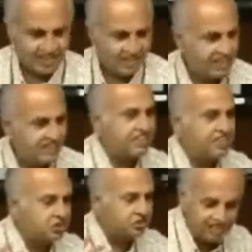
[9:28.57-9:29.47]
Listen
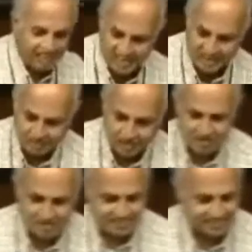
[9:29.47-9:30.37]
to stand-up
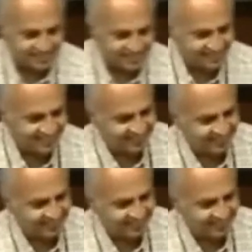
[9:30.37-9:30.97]
comedians.